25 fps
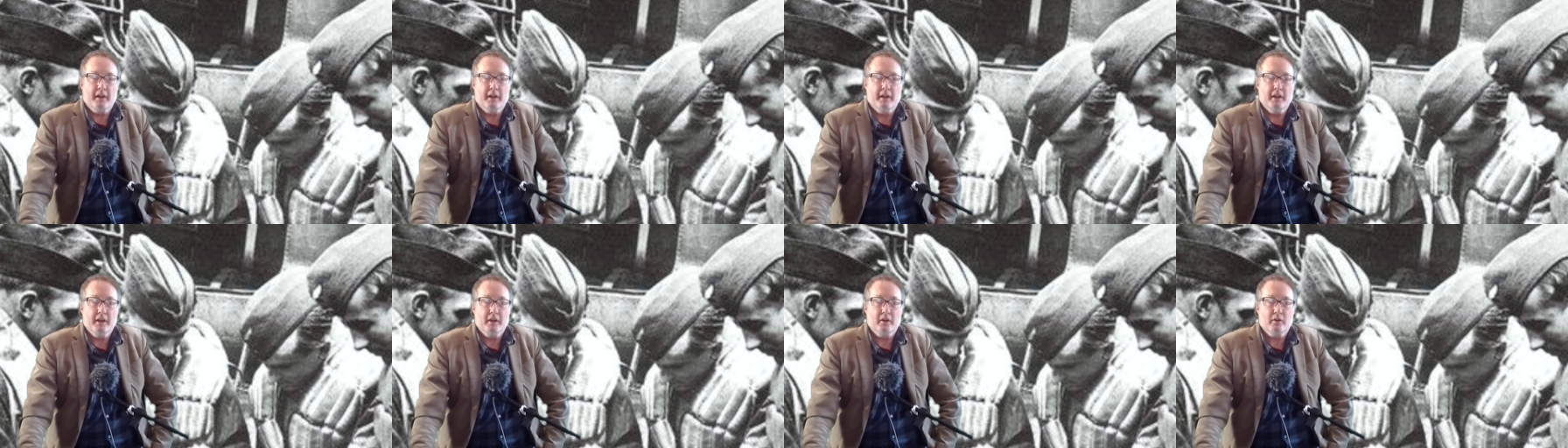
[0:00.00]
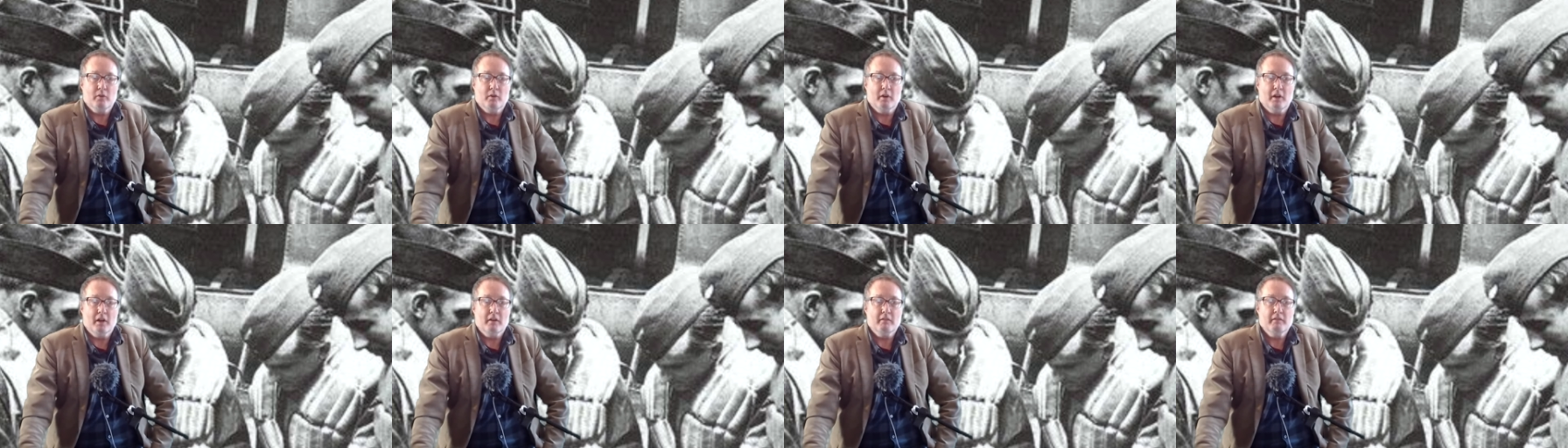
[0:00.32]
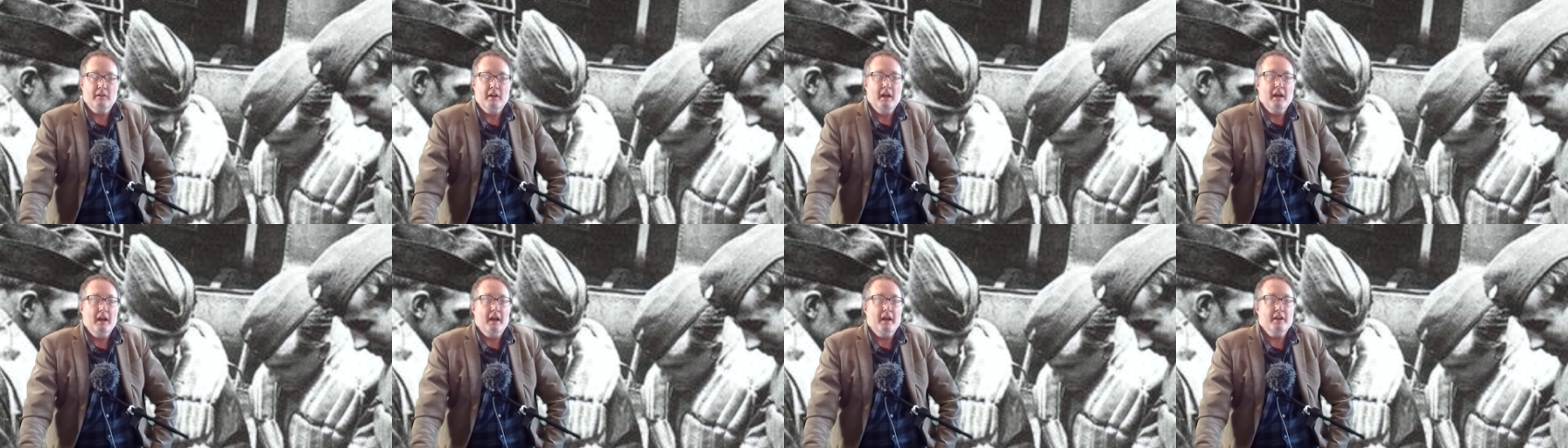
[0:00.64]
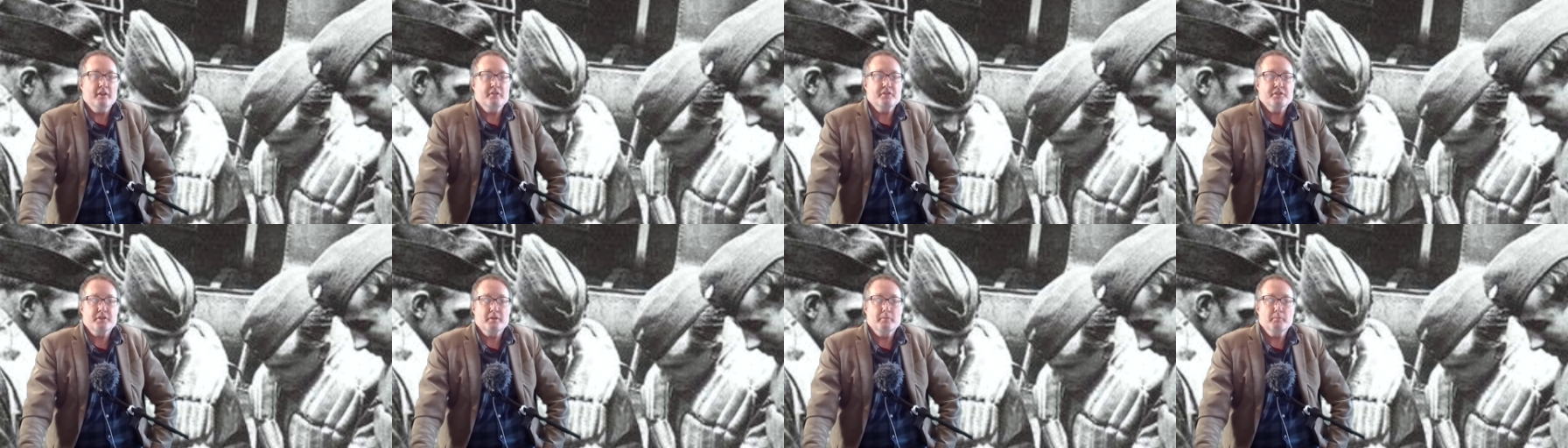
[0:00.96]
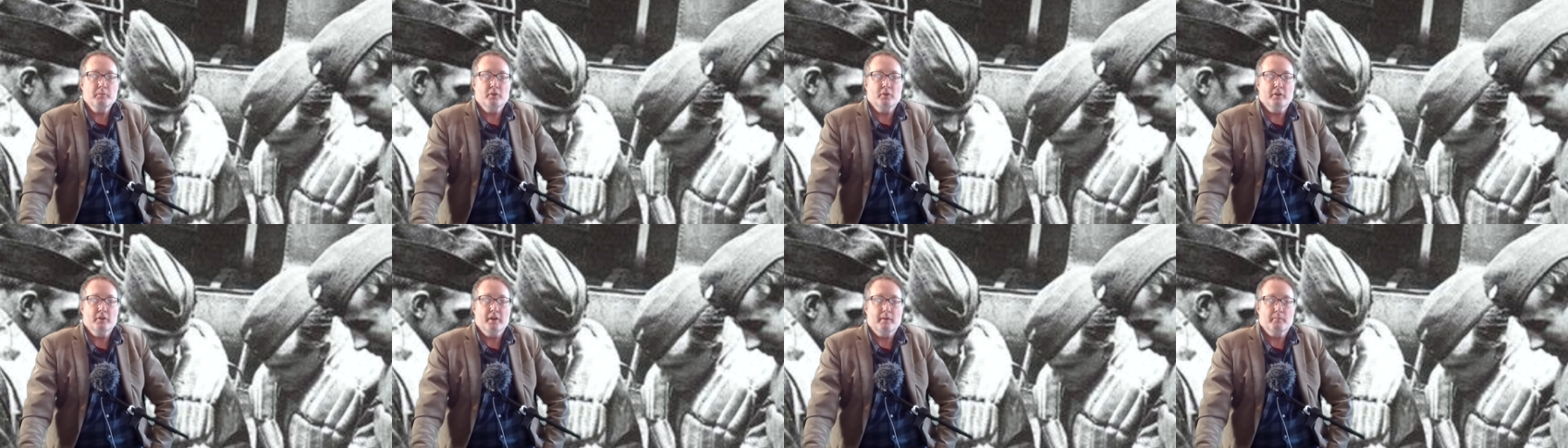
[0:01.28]
aircraft and a
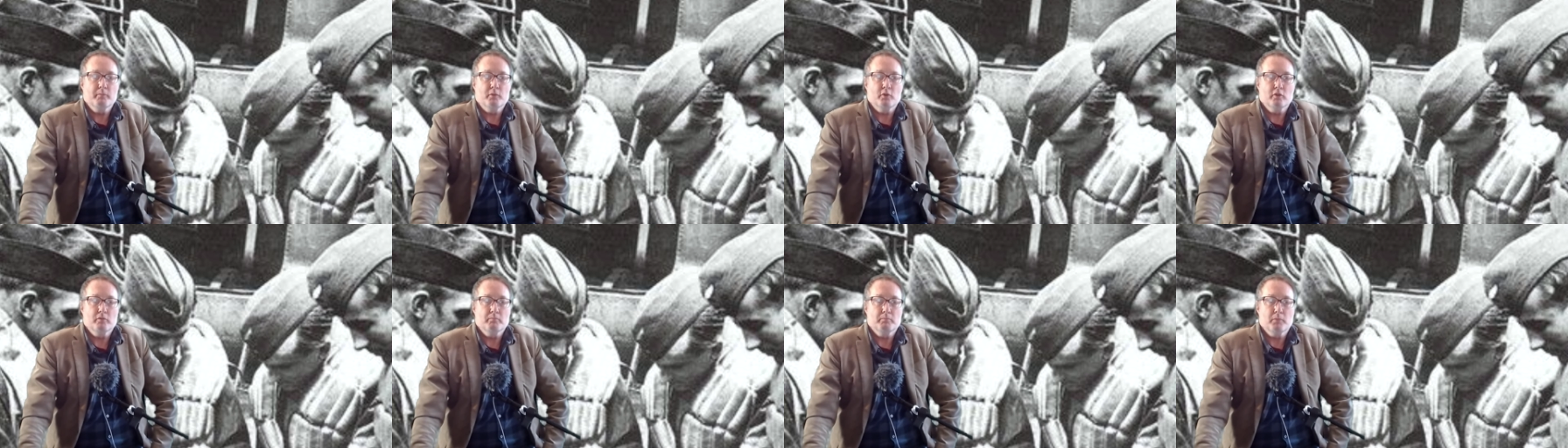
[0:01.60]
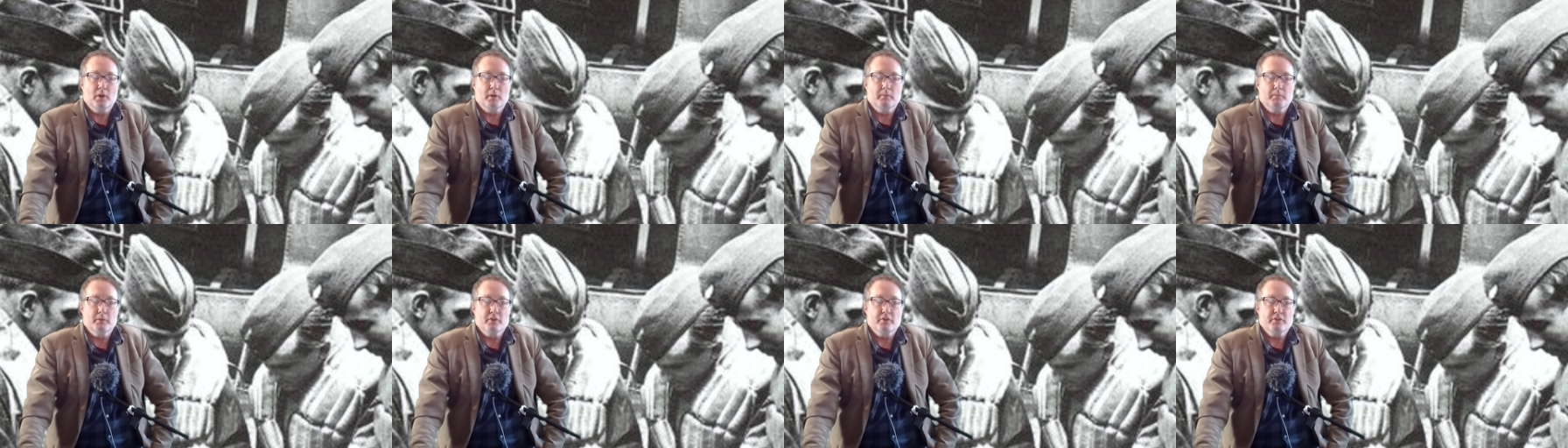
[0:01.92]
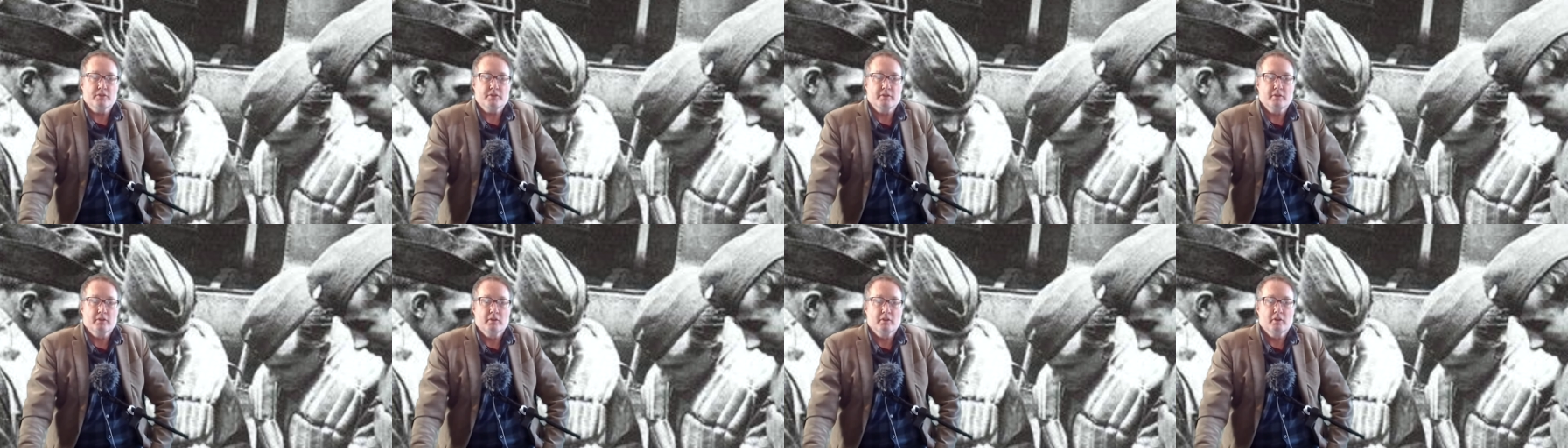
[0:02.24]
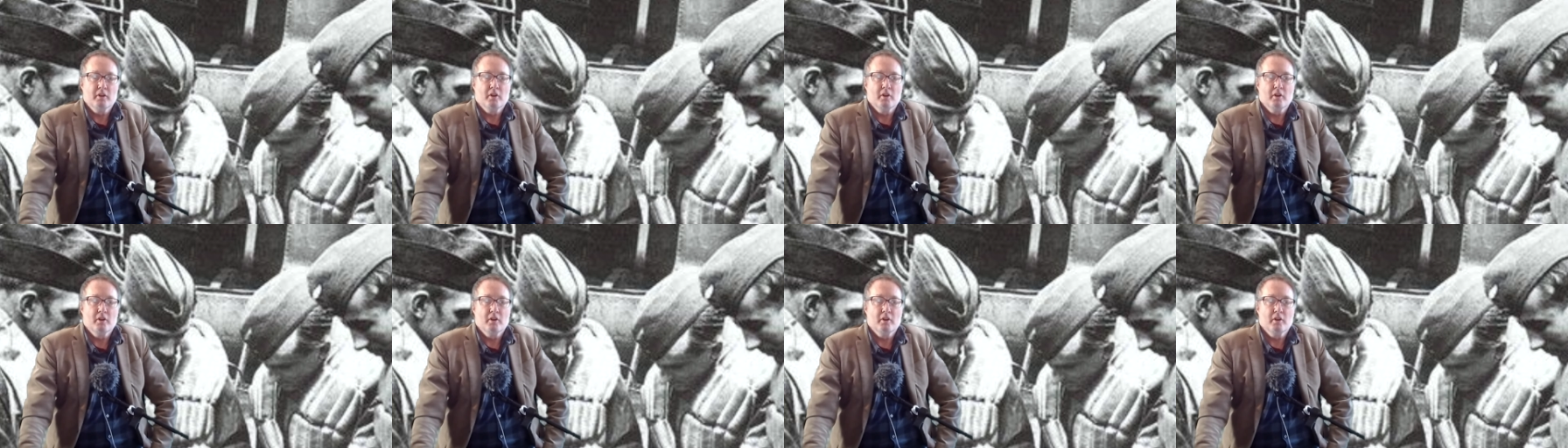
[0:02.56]
similar number of bombers.